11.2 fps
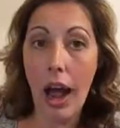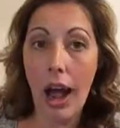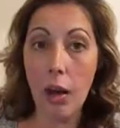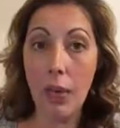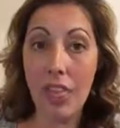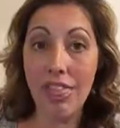
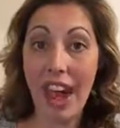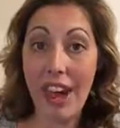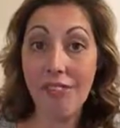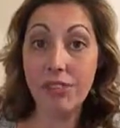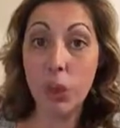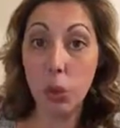
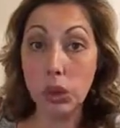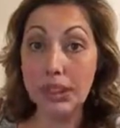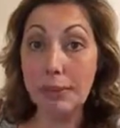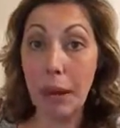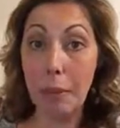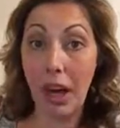That
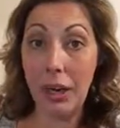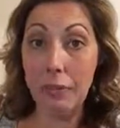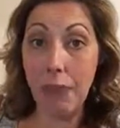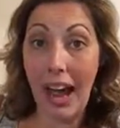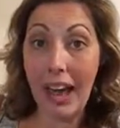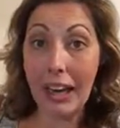fuels my body
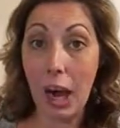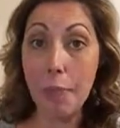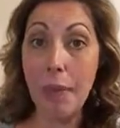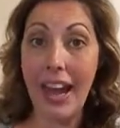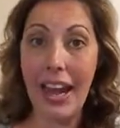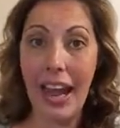back
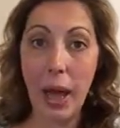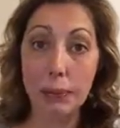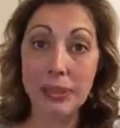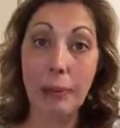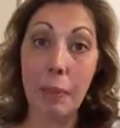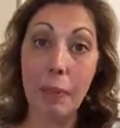up, and it
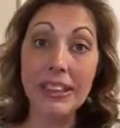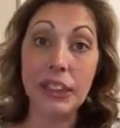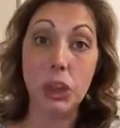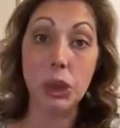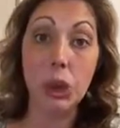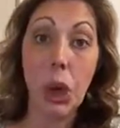helps my
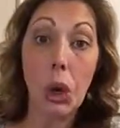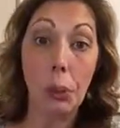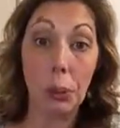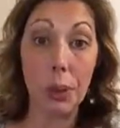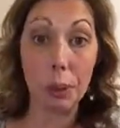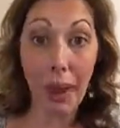muscles
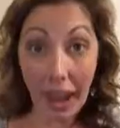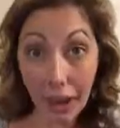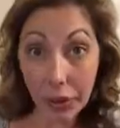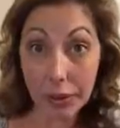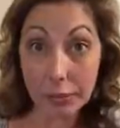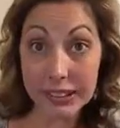repair
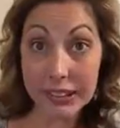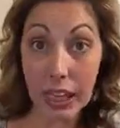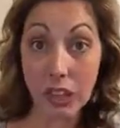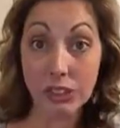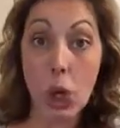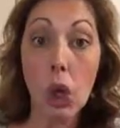
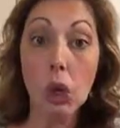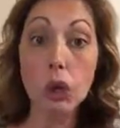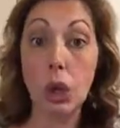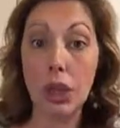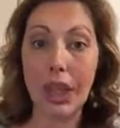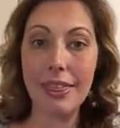themselves
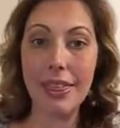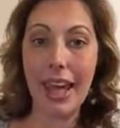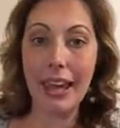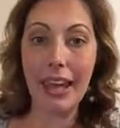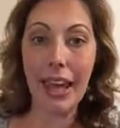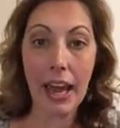so that
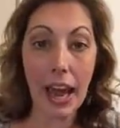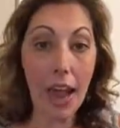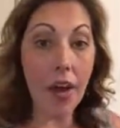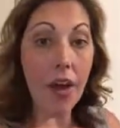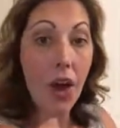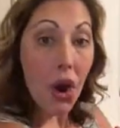they
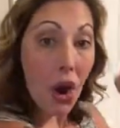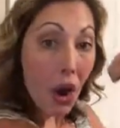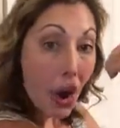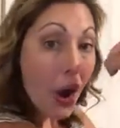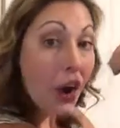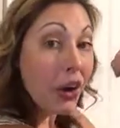can
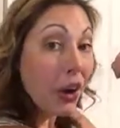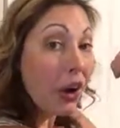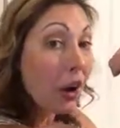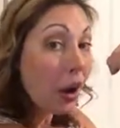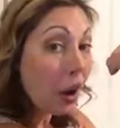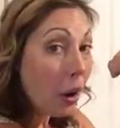
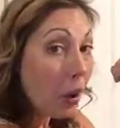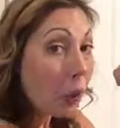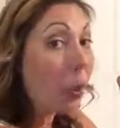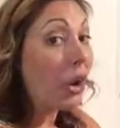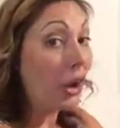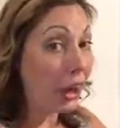
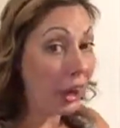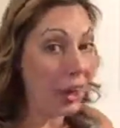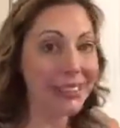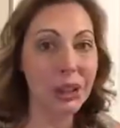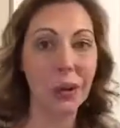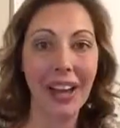work,
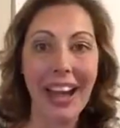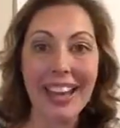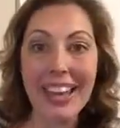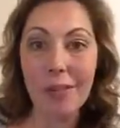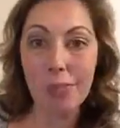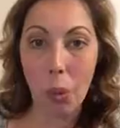so that I
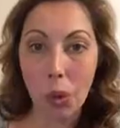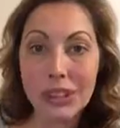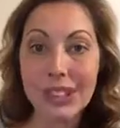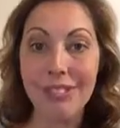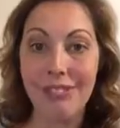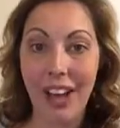get more
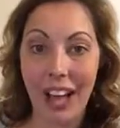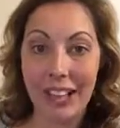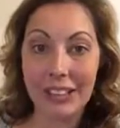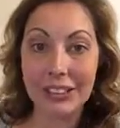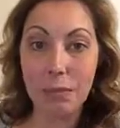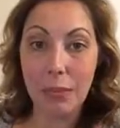
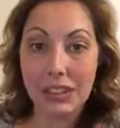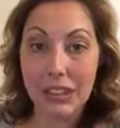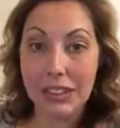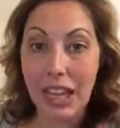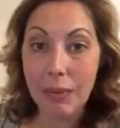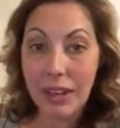defined
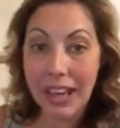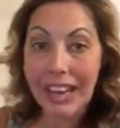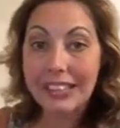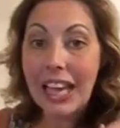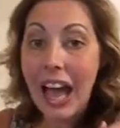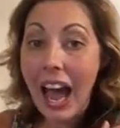muscles. I mean,
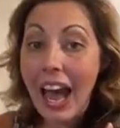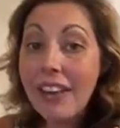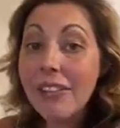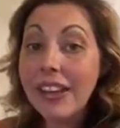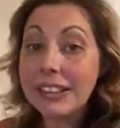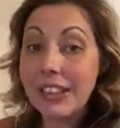guys, I
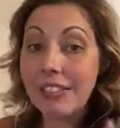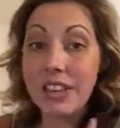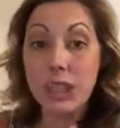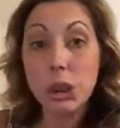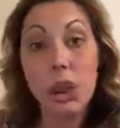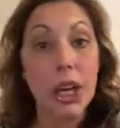have like
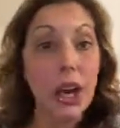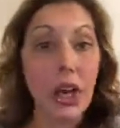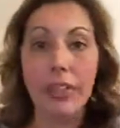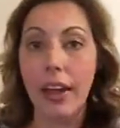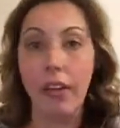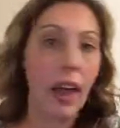definition
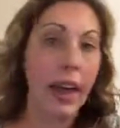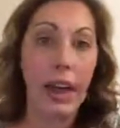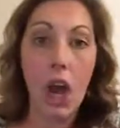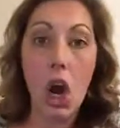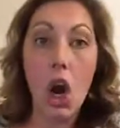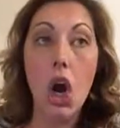that like